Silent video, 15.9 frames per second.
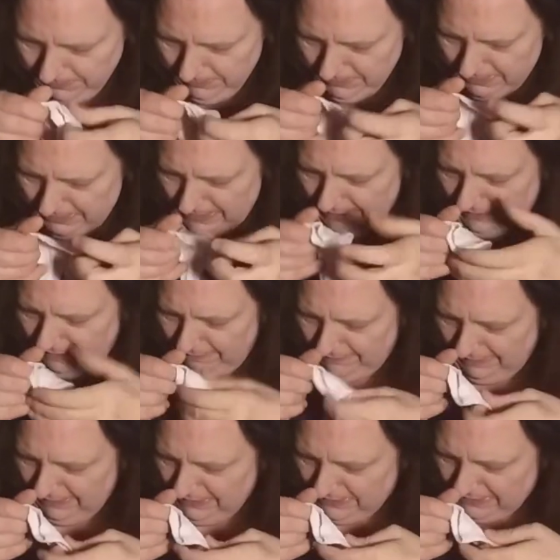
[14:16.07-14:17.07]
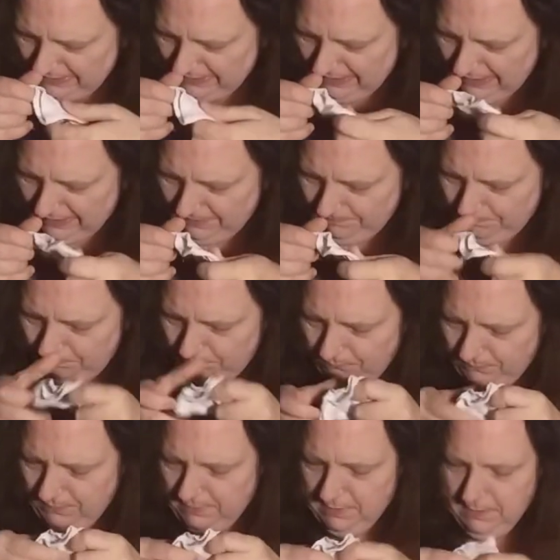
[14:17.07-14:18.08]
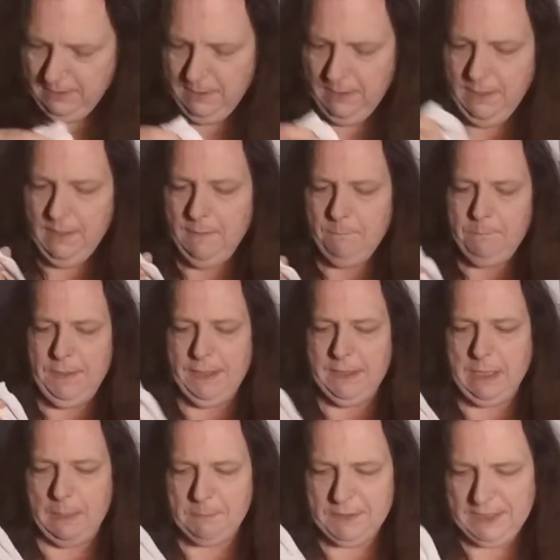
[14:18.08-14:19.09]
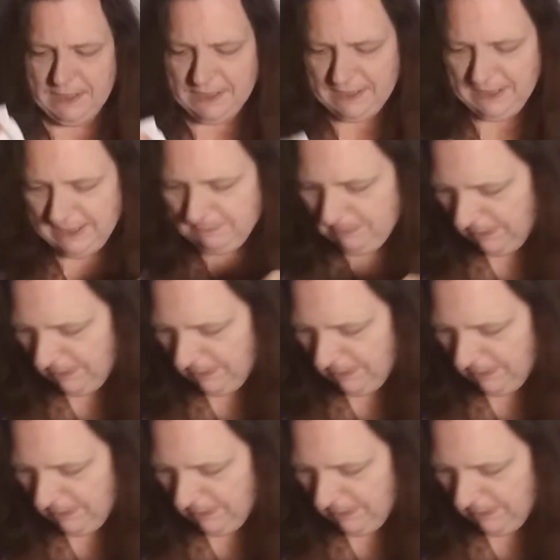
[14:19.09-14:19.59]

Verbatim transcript: Saying things like, big companies need